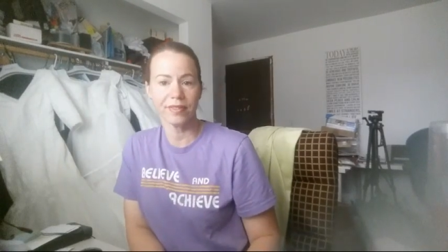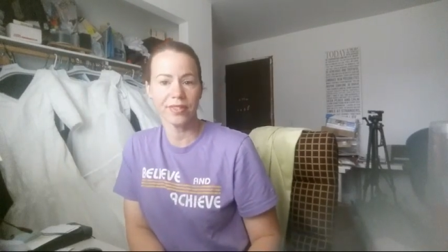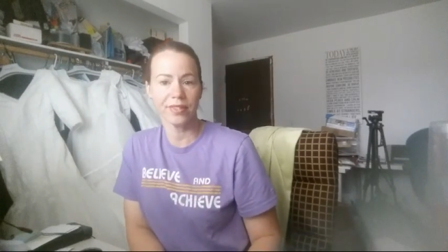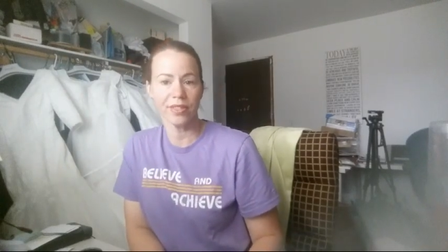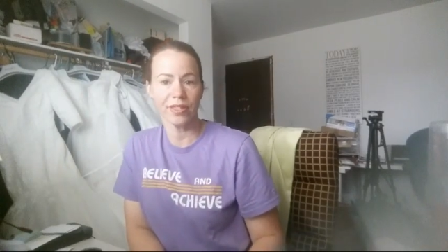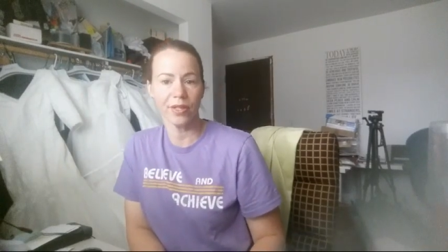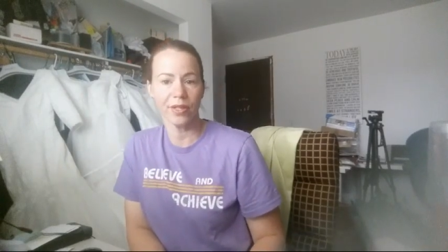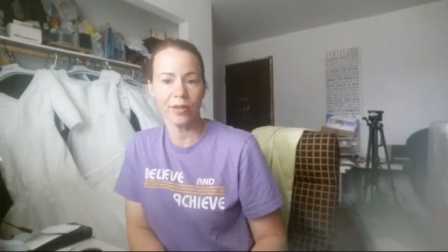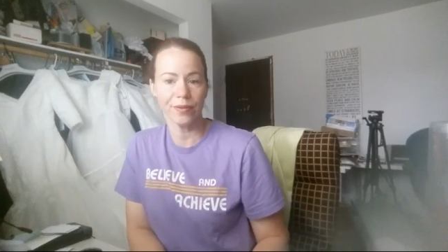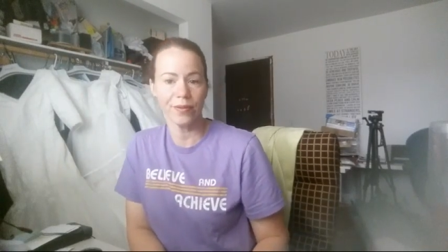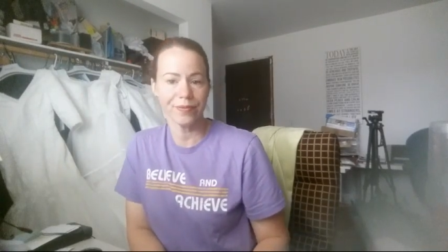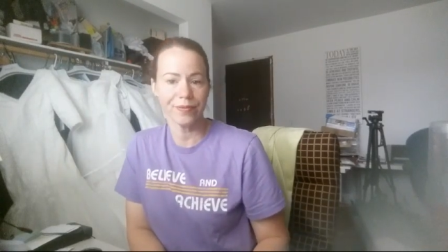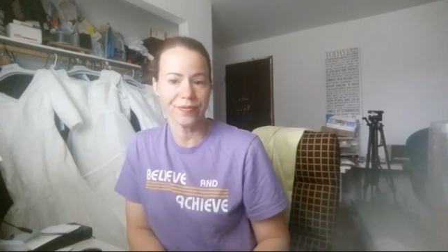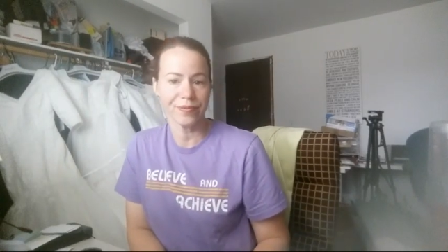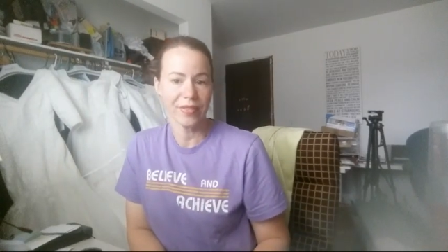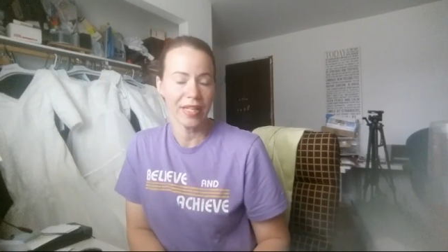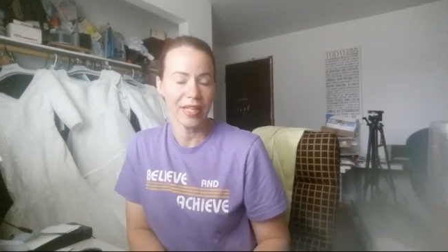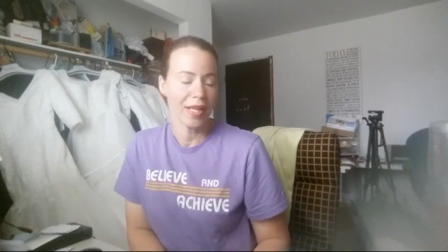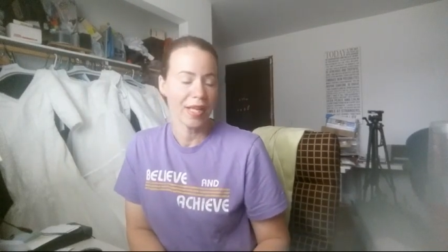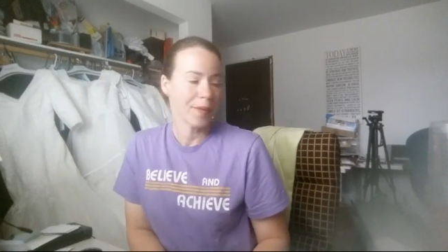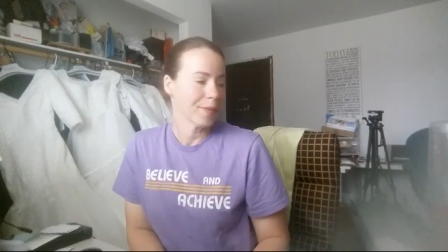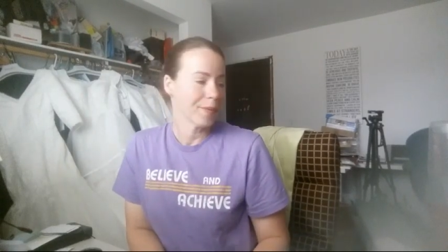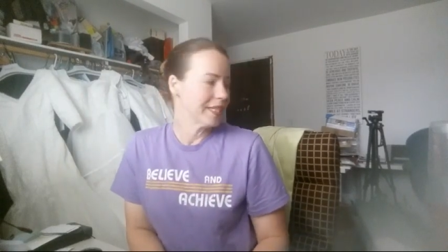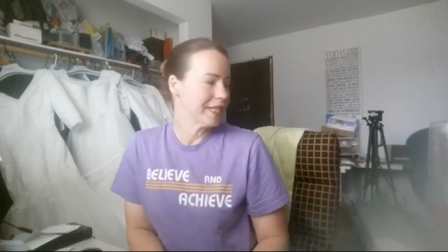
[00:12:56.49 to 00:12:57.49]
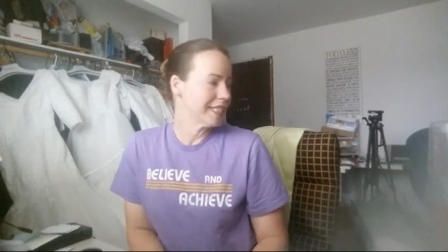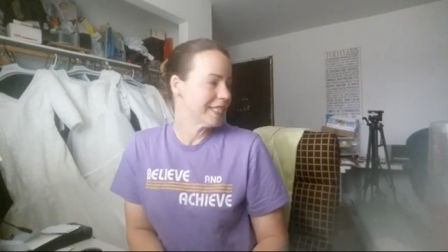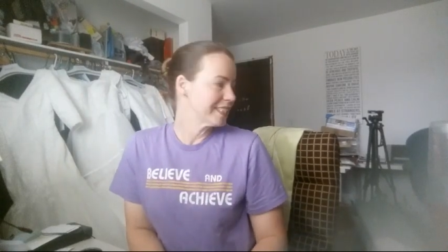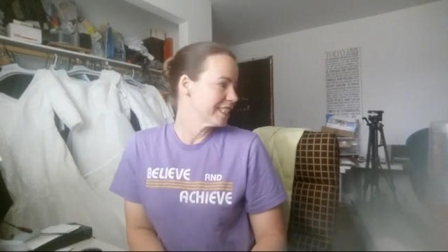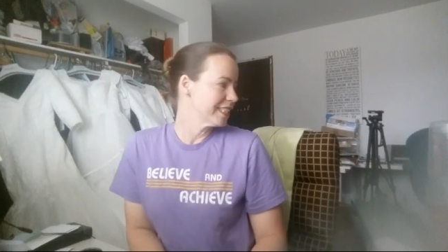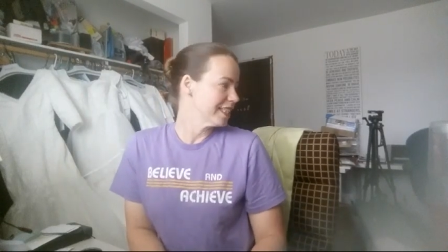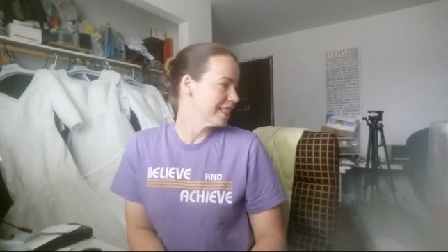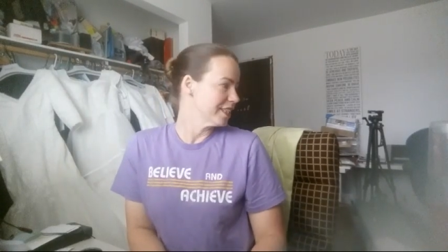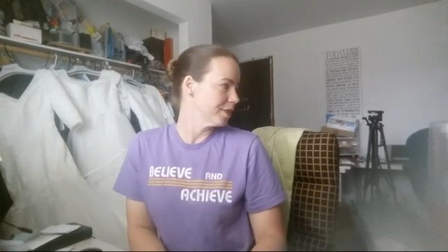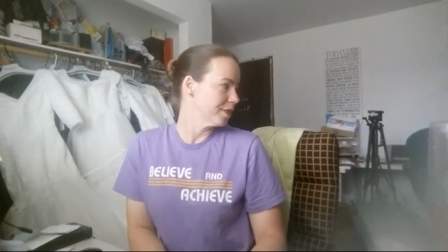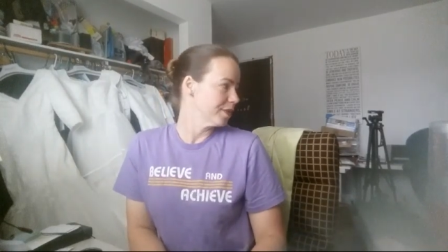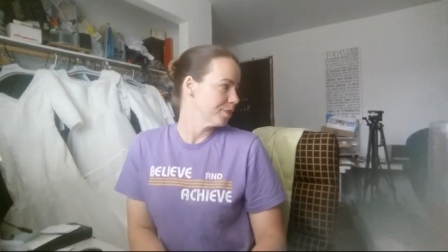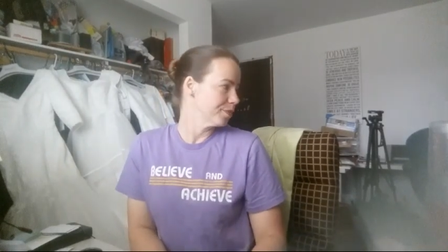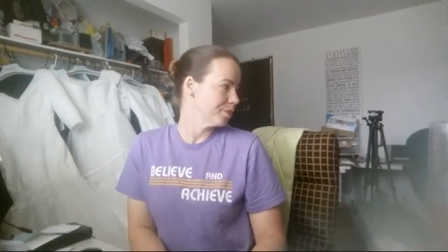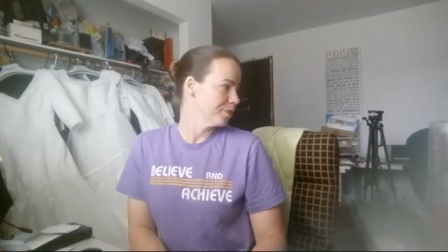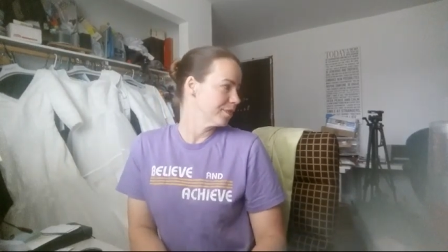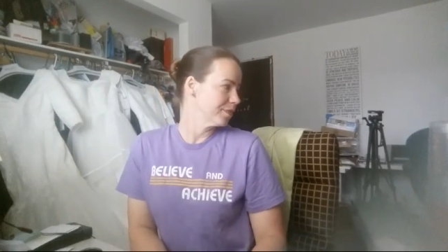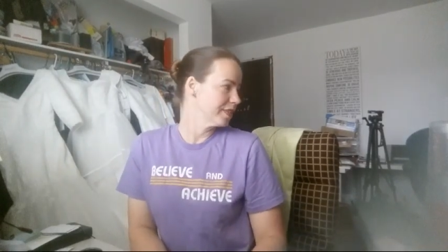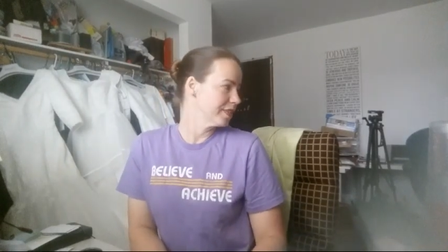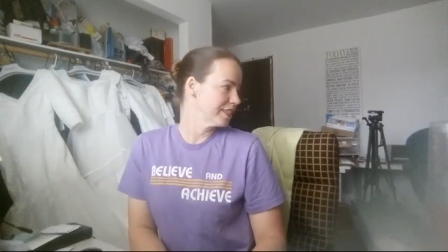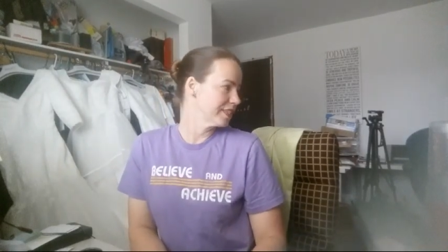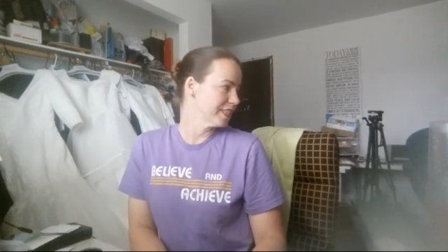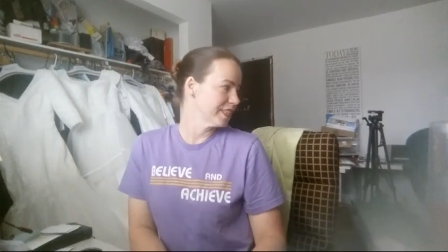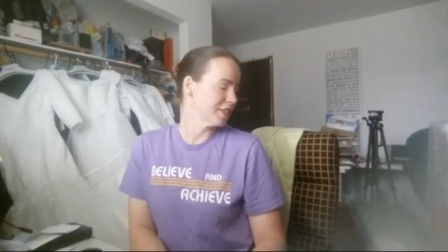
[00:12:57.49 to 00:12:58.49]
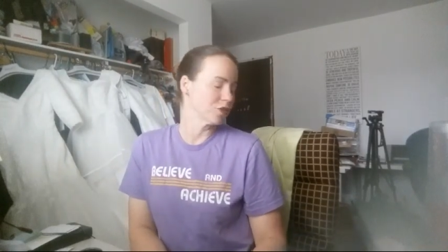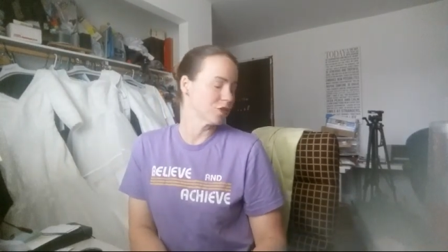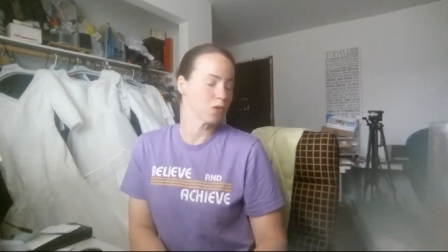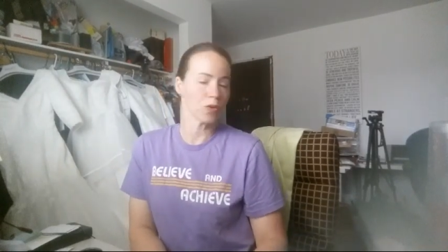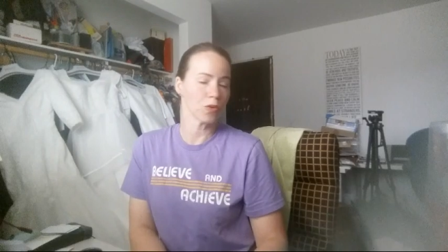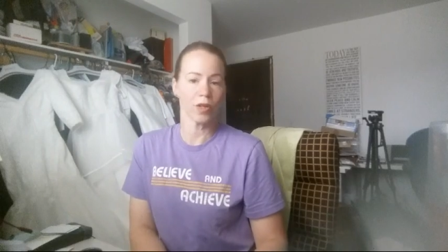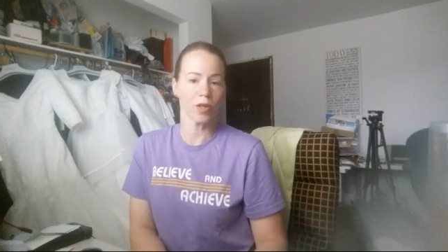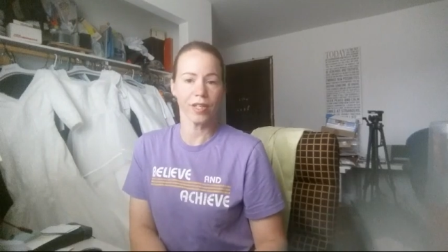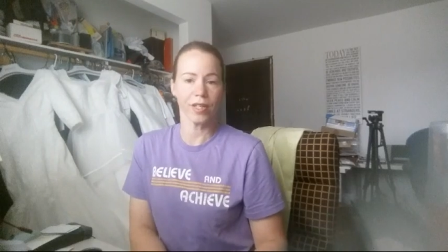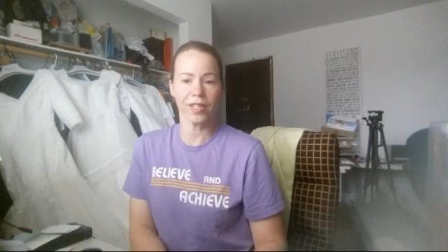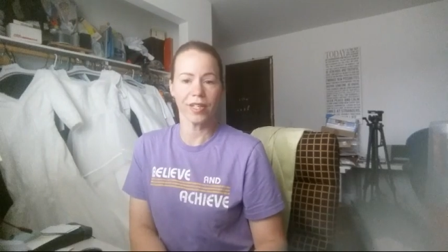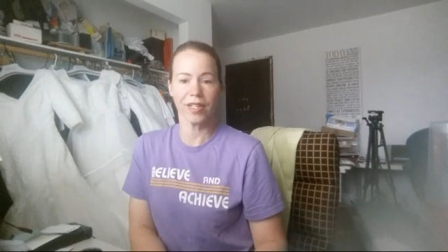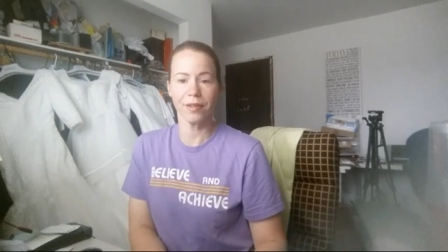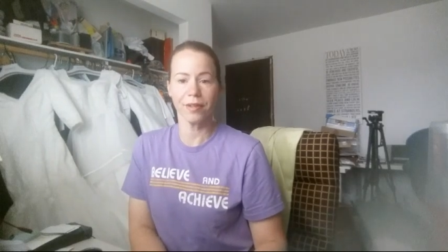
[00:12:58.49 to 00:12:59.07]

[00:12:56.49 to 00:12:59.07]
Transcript: So, but it's in a drawer.